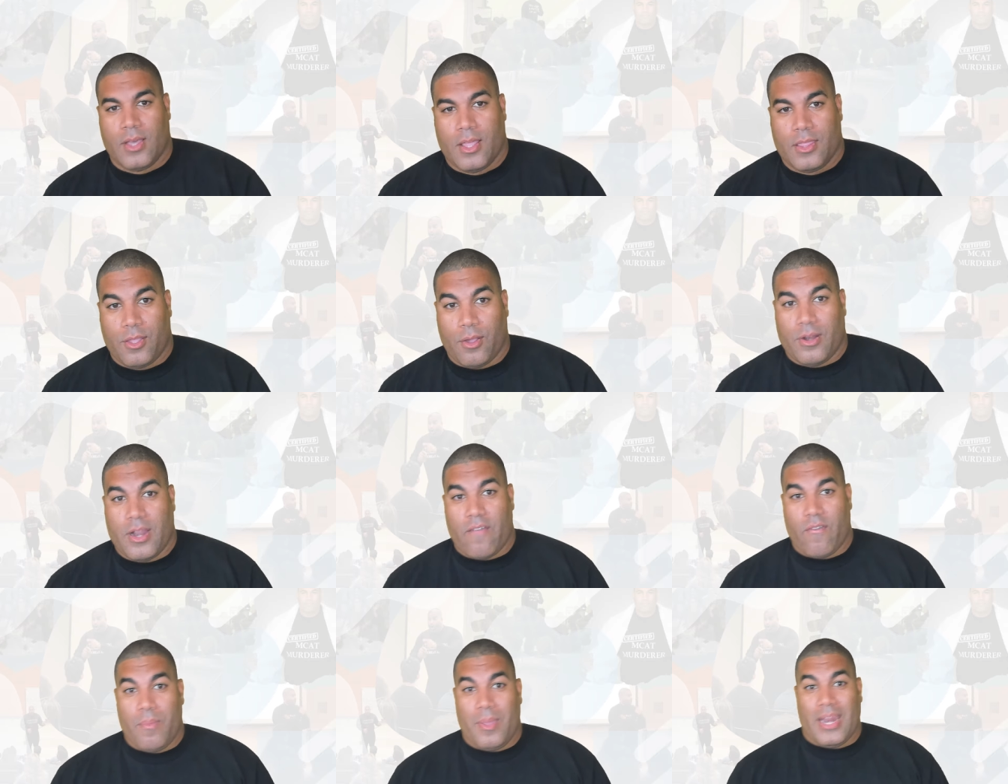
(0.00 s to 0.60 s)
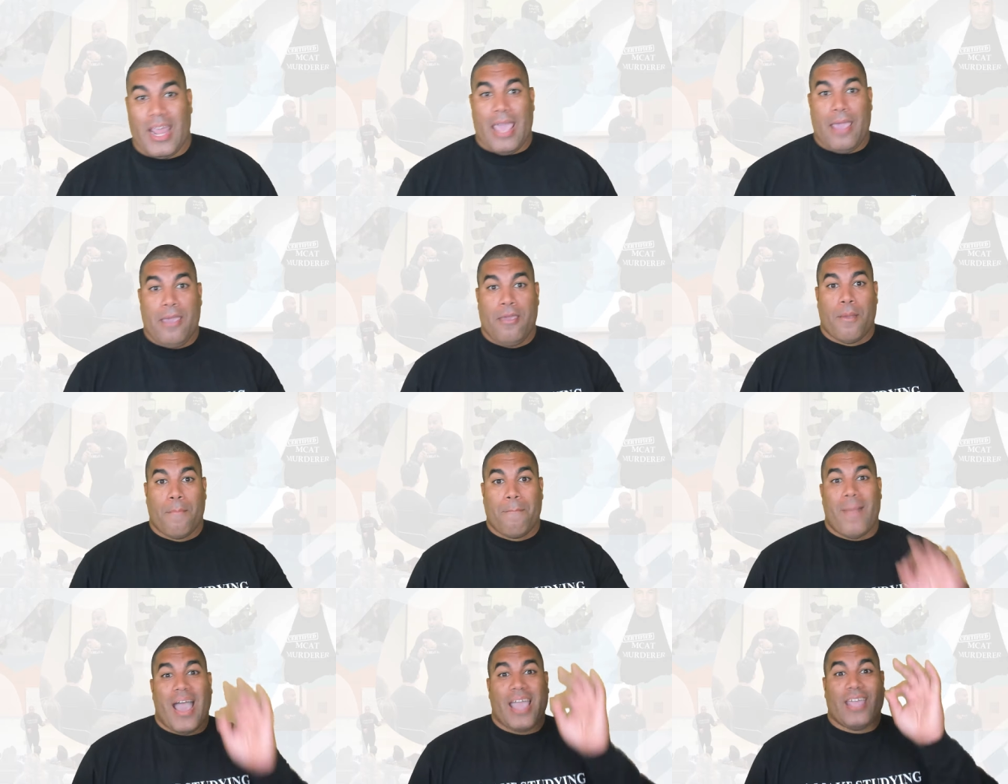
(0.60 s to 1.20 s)
There had never been a
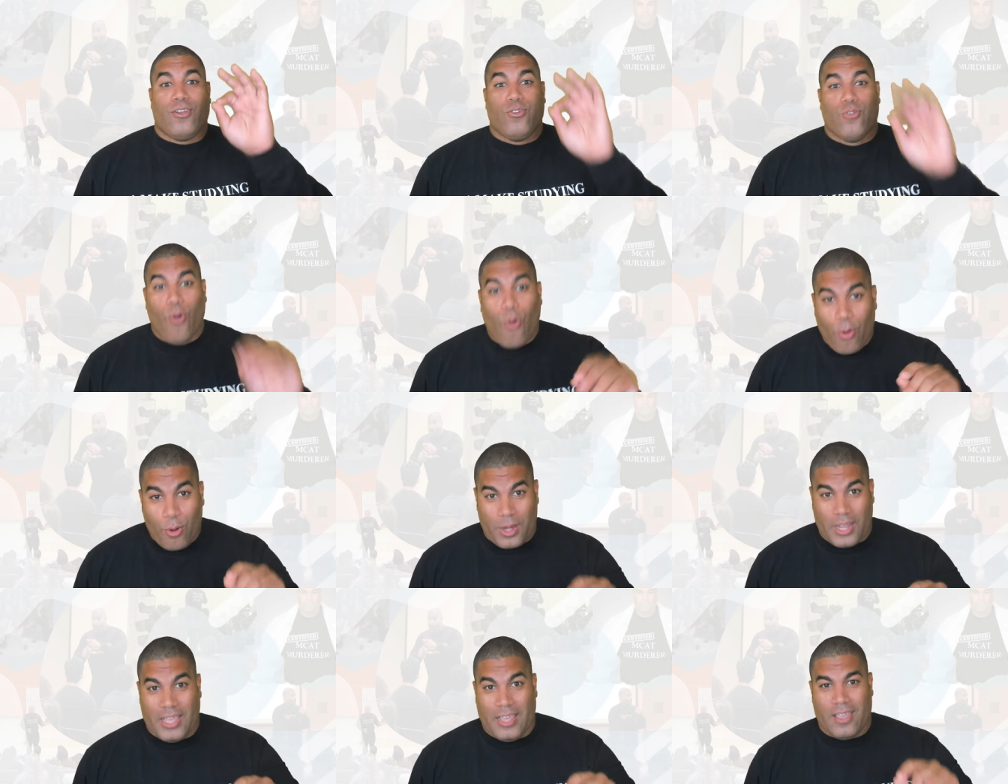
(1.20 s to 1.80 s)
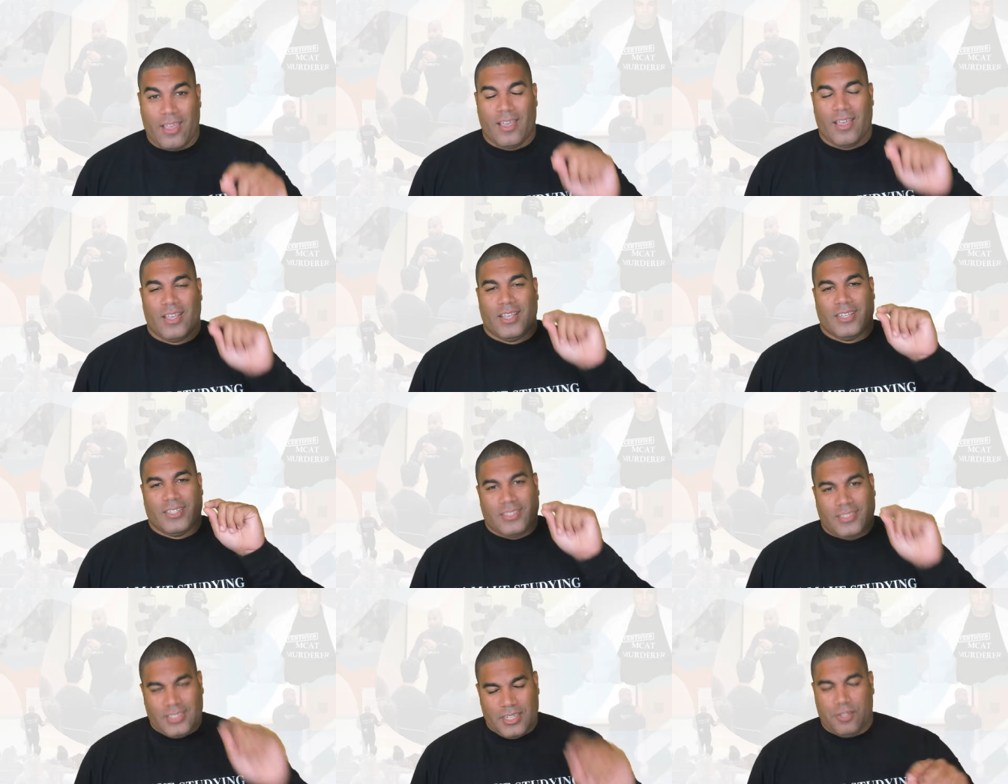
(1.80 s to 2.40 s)
minority
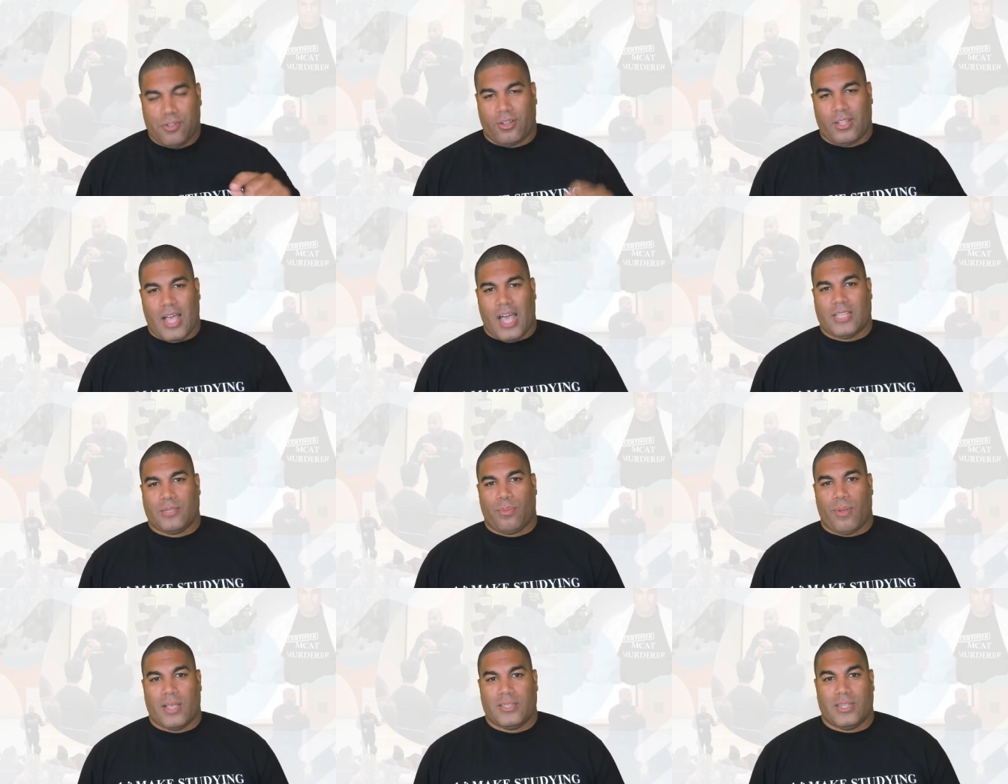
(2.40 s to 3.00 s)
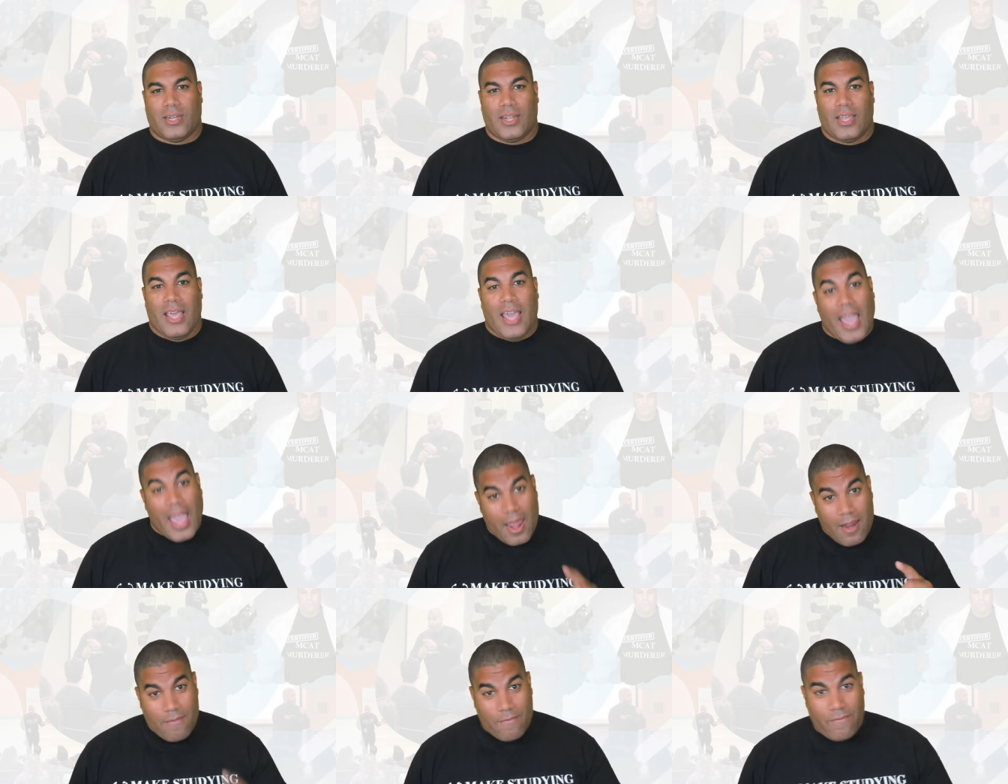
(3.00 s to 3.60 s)
senior class president.
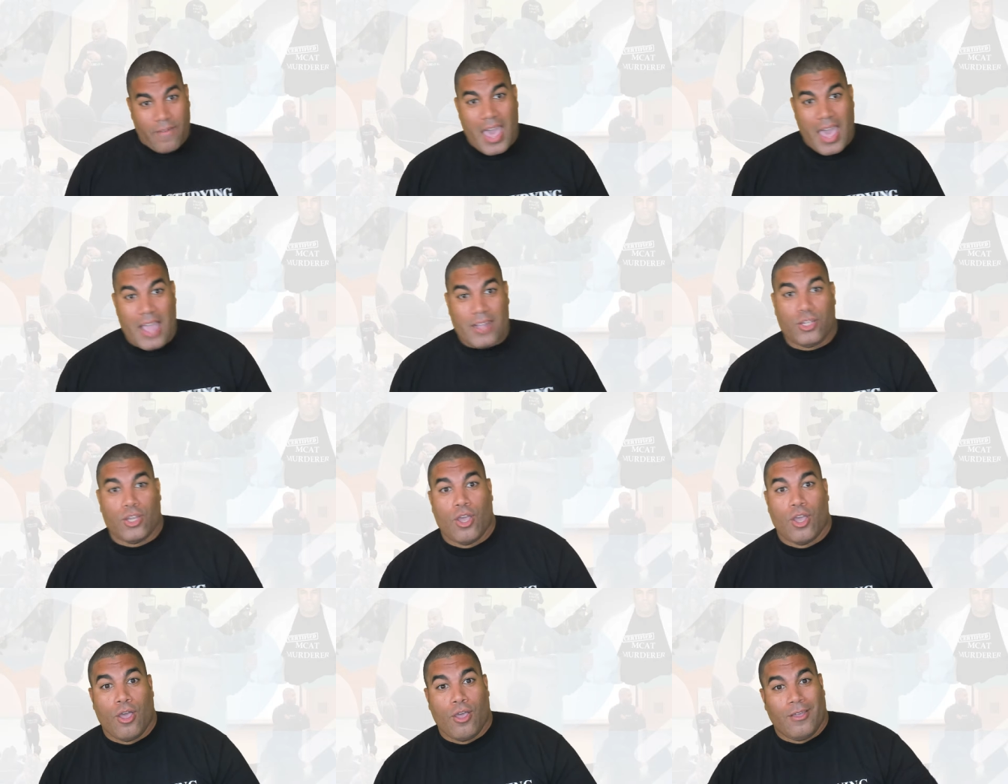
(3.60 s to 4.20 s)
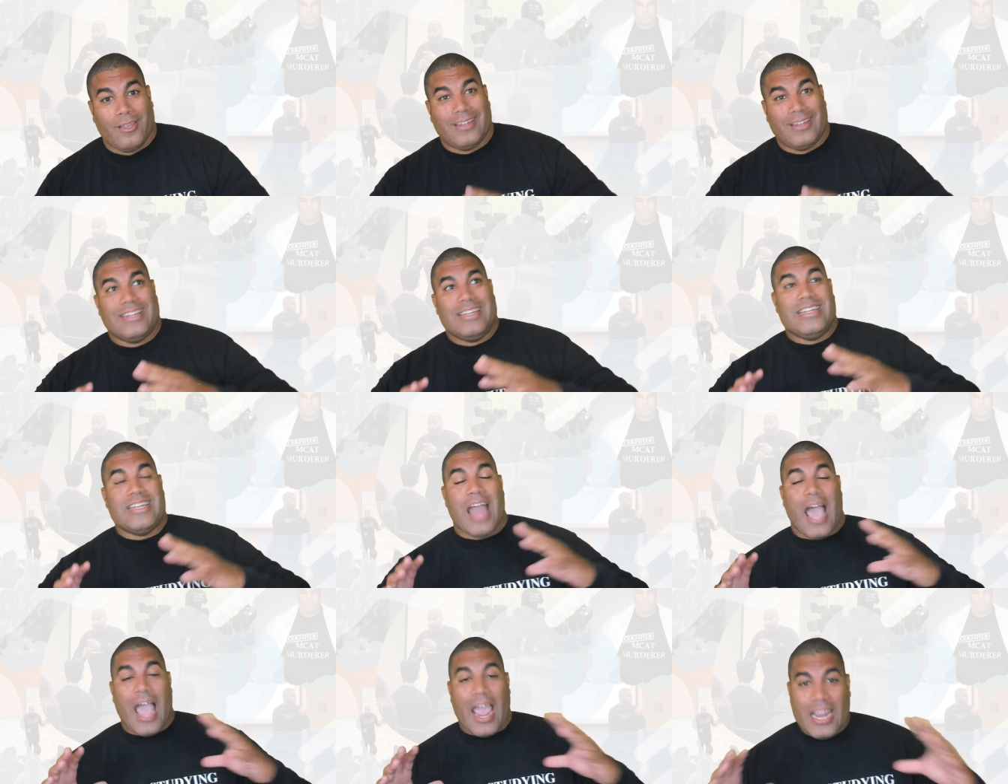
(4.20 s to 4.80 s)
And in fact,
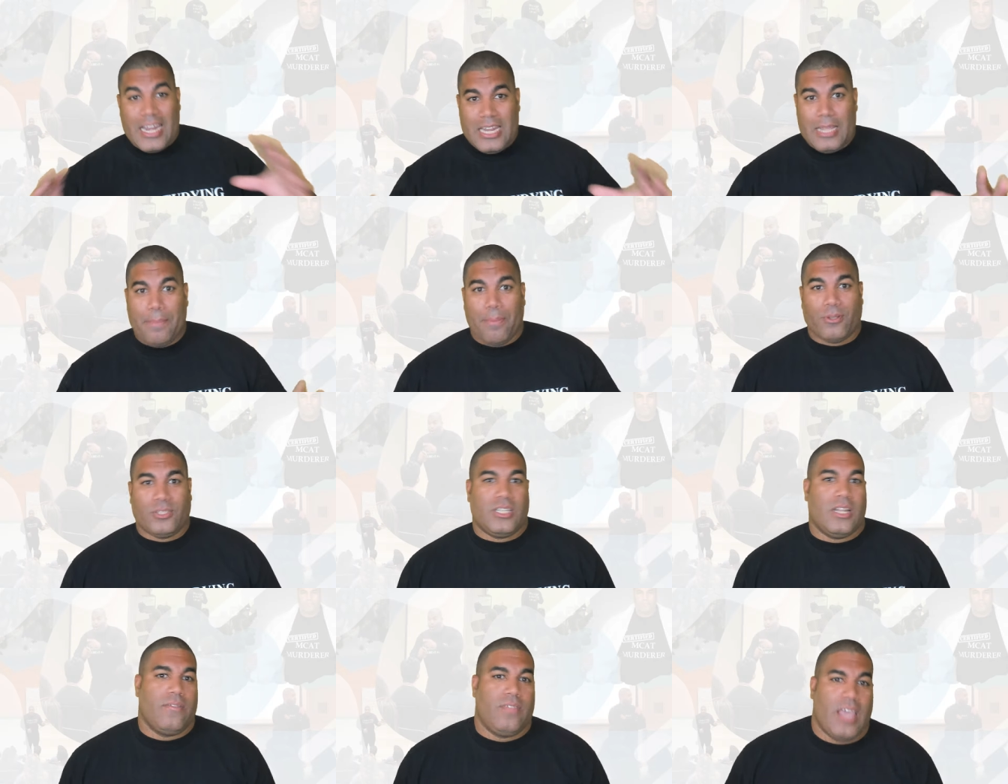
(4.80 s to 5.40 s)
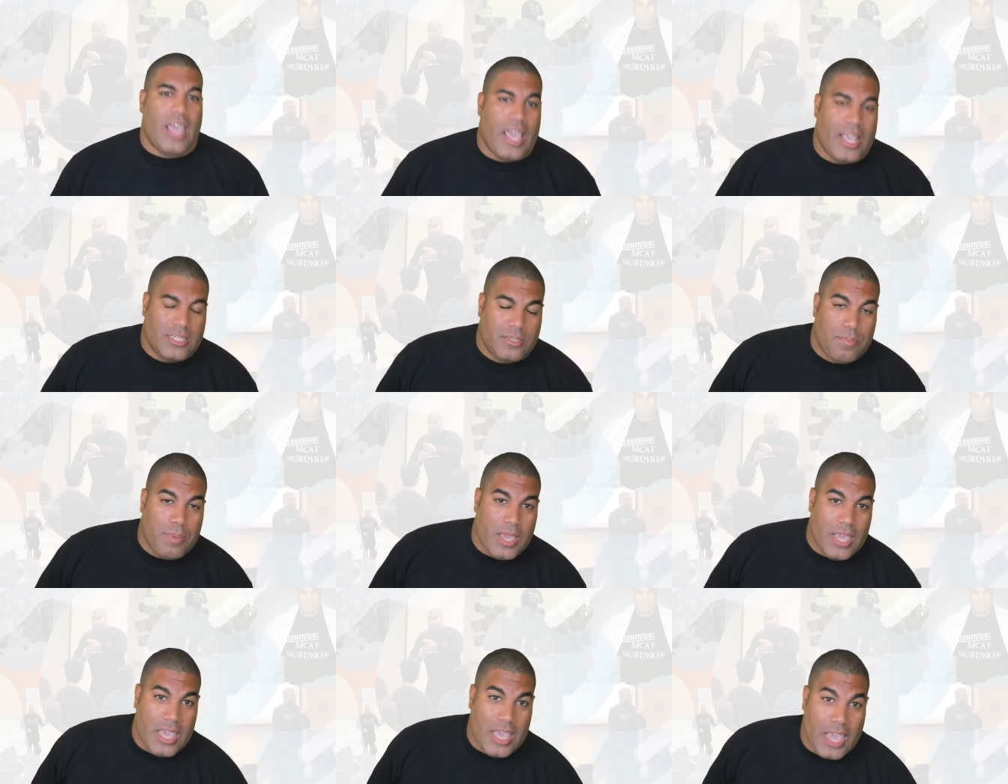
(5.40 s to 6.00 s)
90% of the
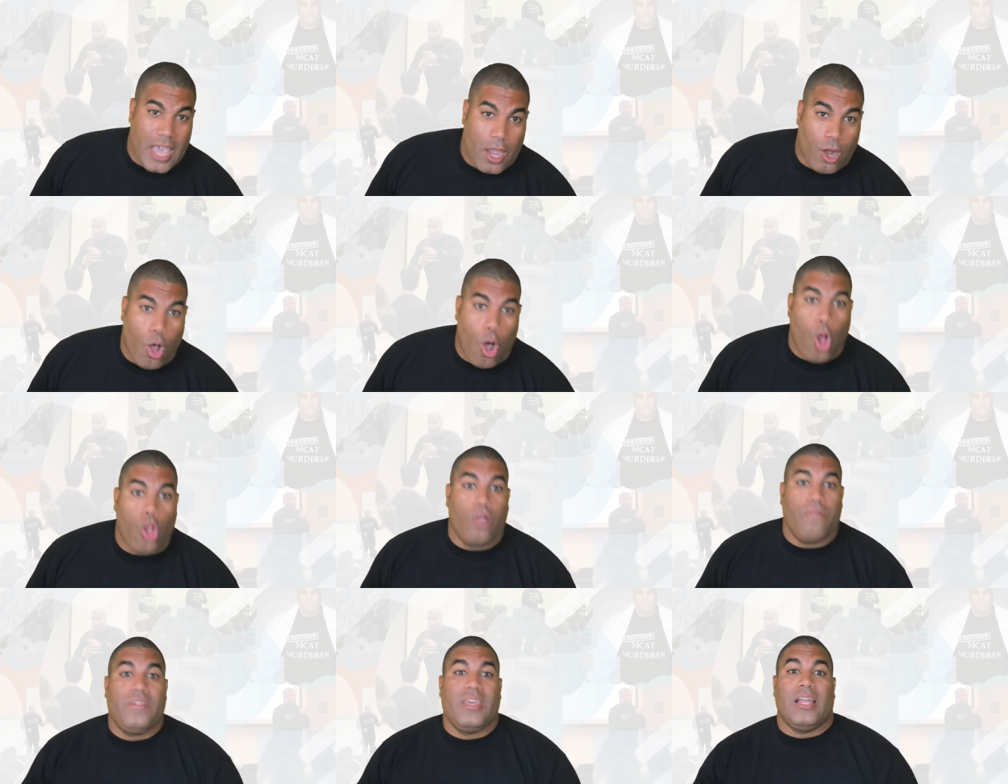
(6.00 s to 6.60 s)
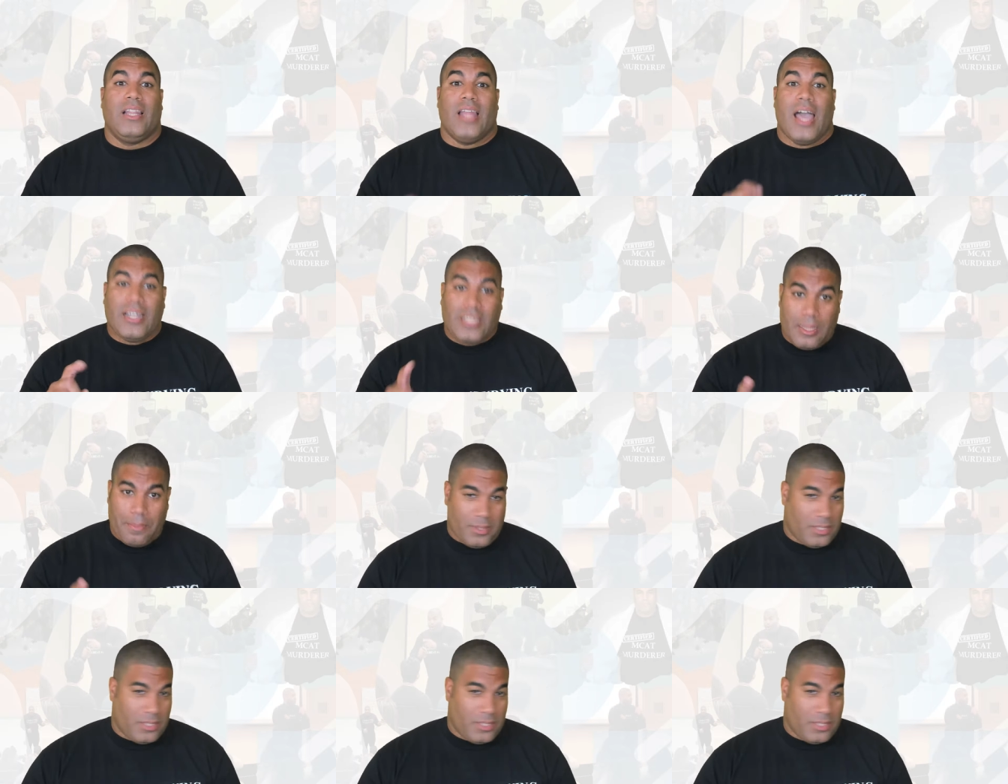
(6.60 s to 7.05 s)
ASB and all of the elected